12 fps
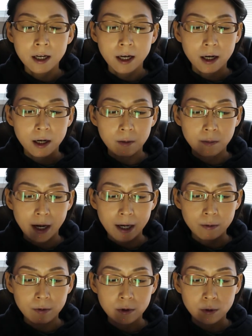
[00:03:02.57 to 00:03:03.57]

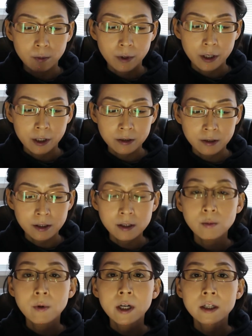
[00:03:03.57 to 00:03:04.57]
I will wear
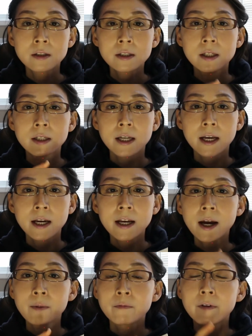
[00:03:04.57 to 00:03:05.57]
this one
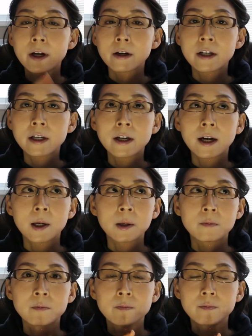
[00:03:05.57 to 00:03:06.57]
today. I'm very
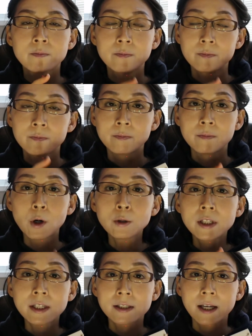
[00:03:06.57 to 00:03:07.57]

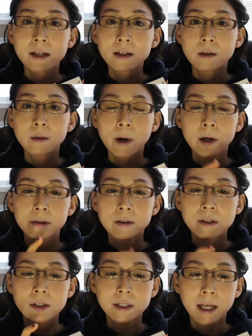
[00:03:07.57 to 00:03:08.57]
most excited about
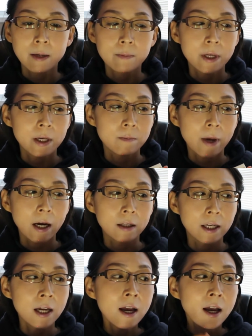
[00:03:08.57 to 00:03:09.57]
this 9-pan palette.